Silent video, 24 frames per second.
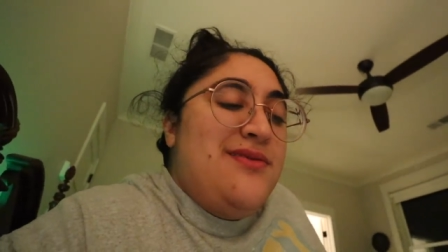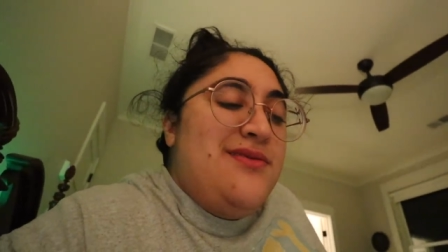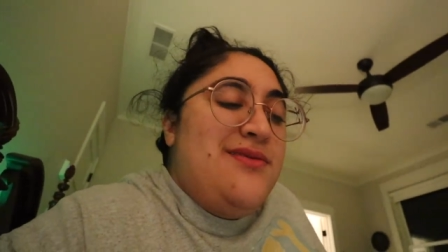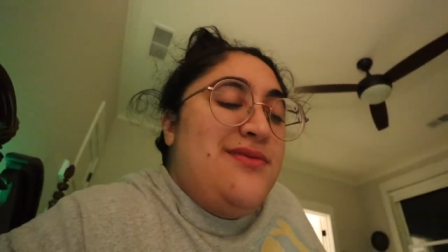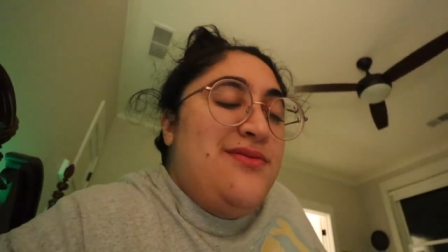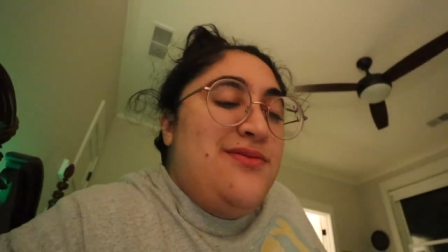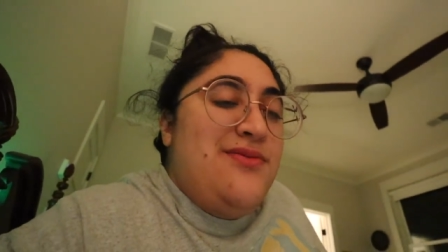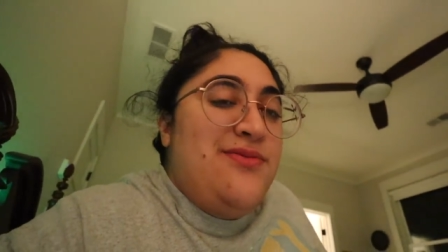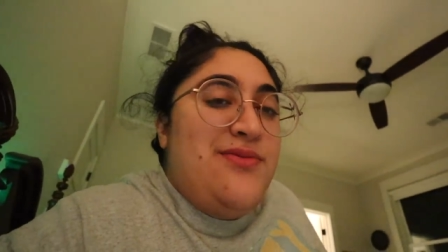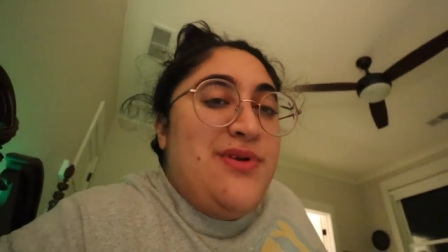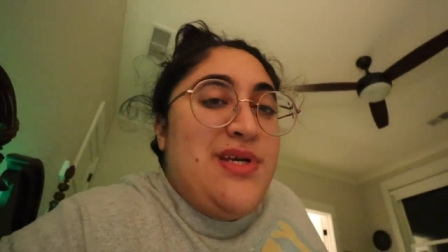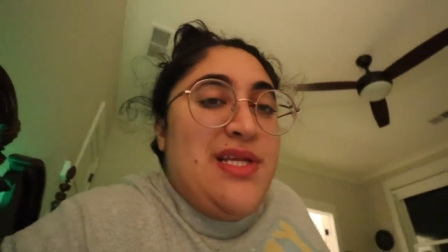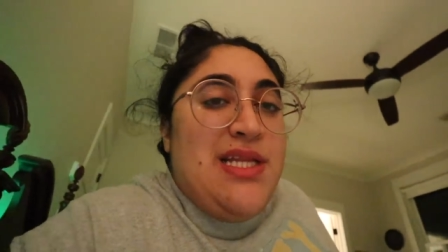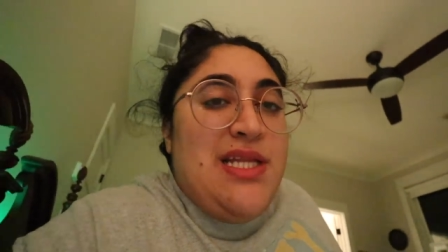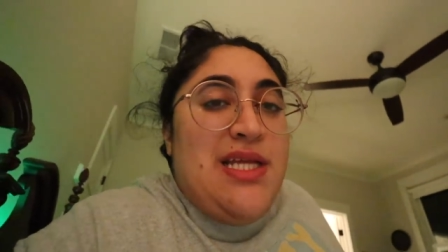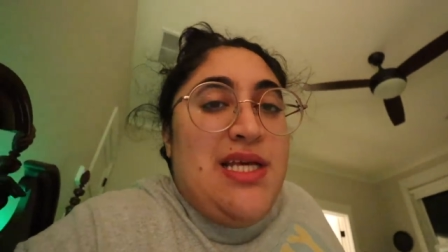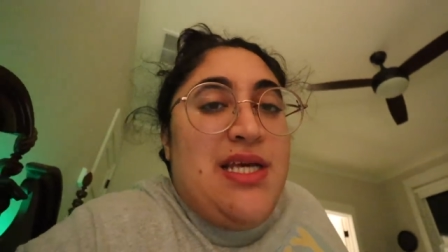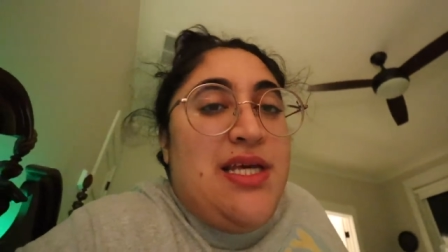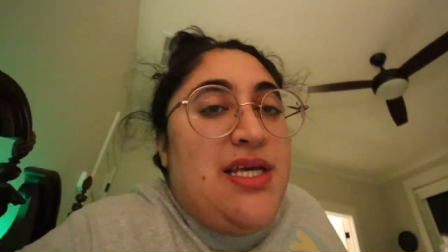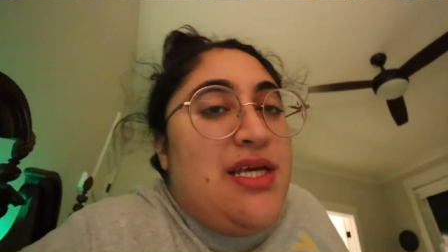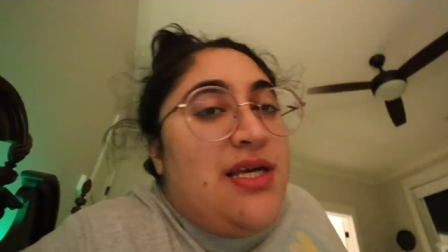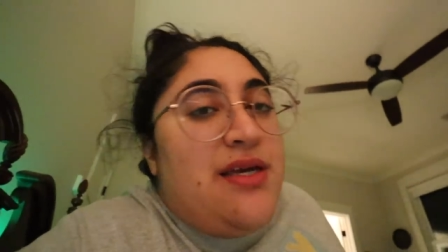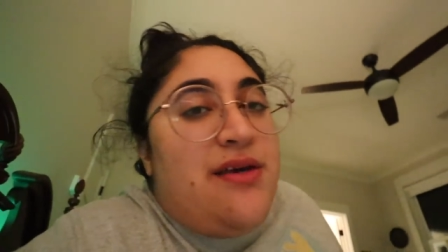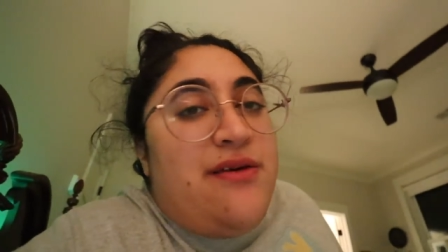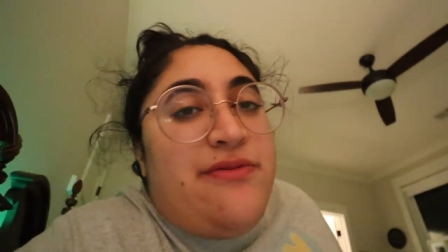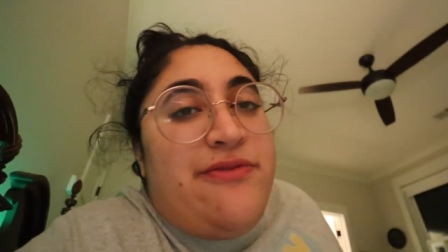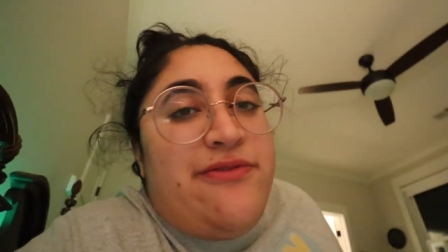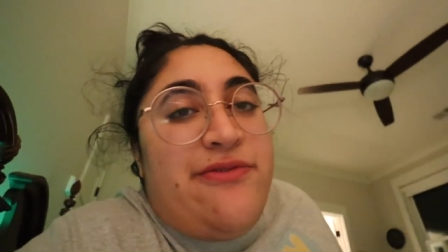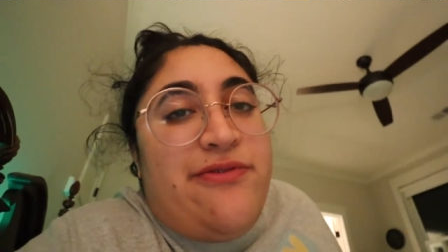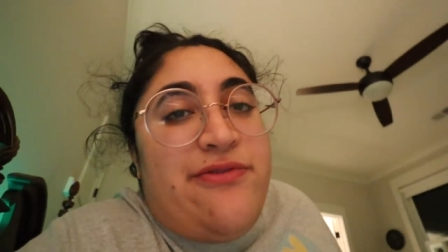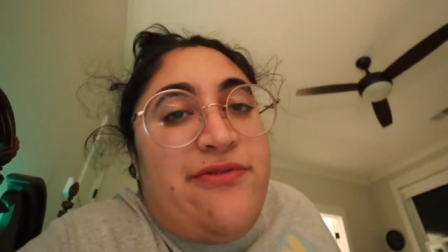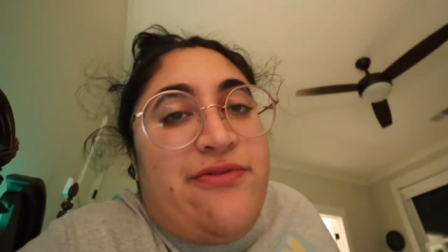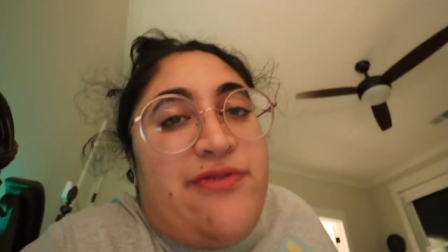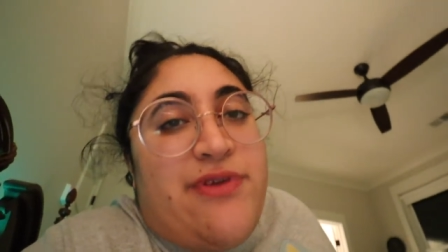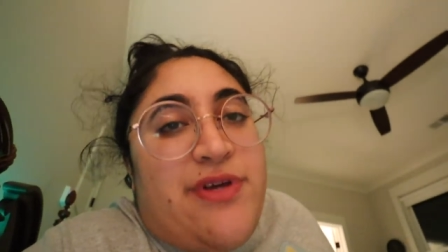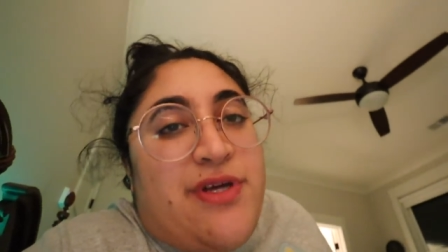really
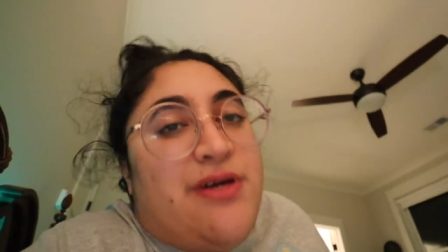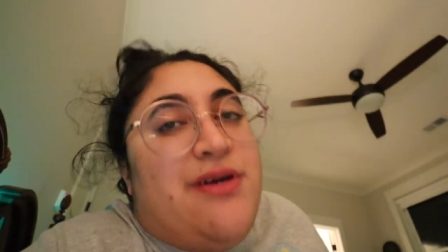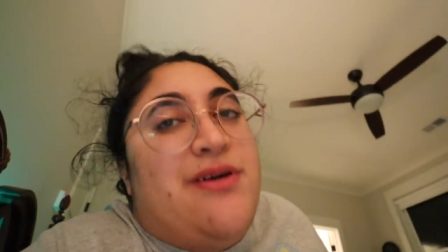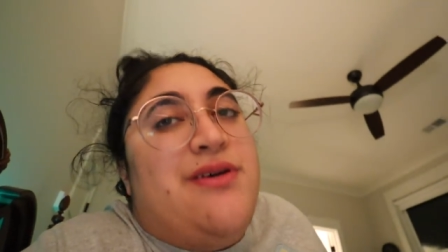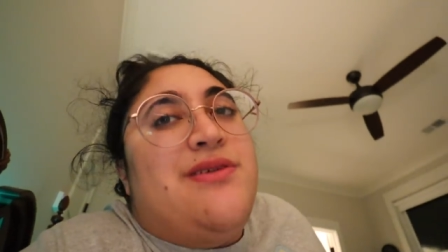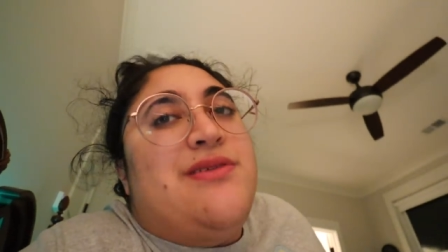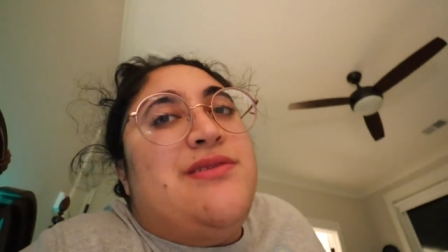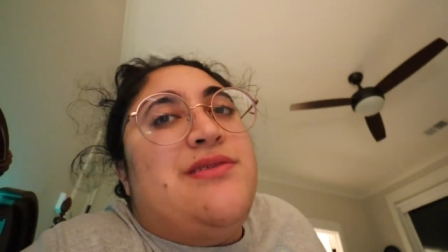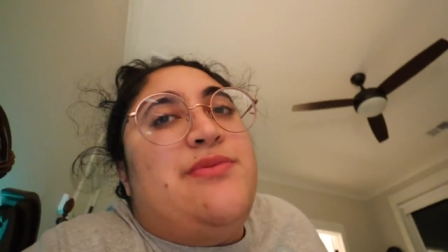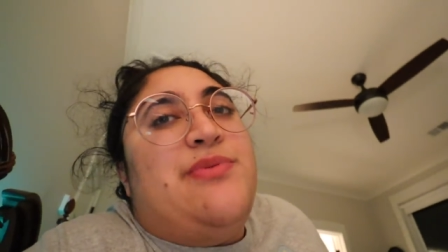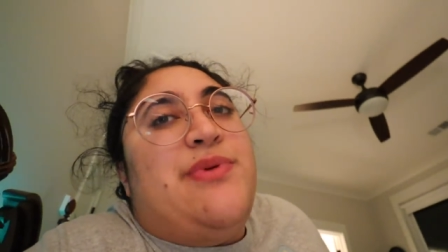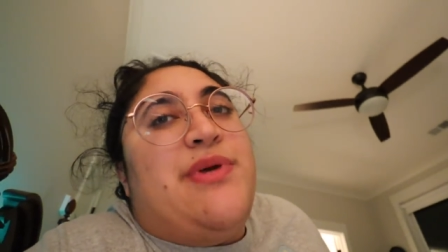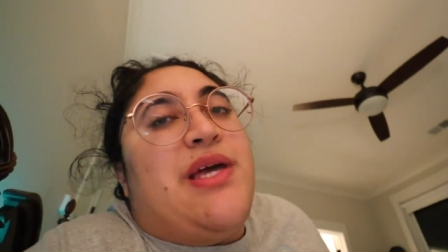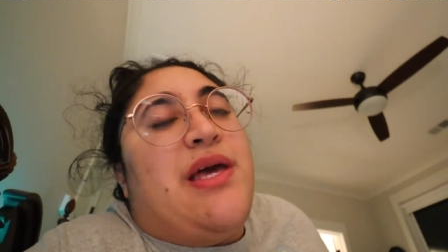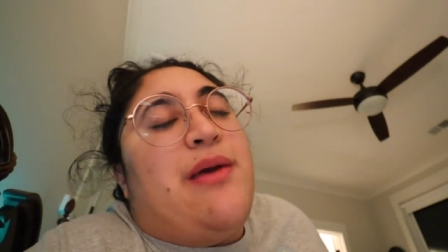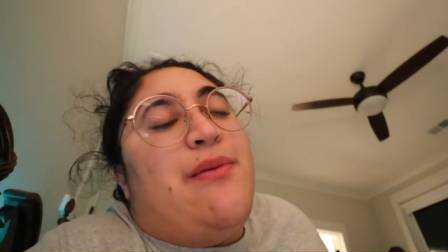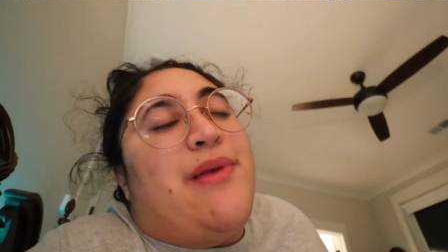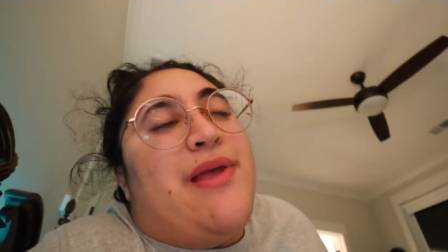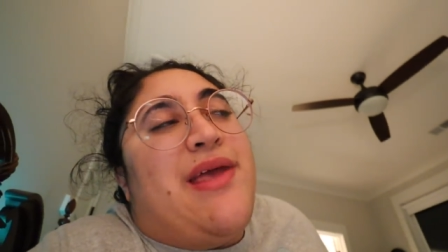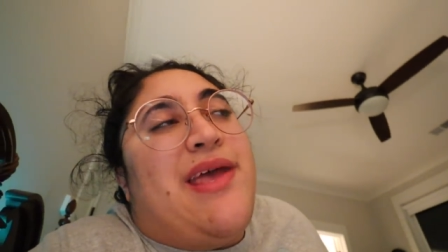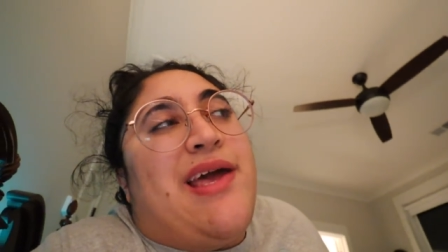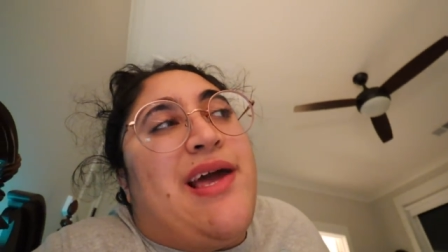fulfilled being able to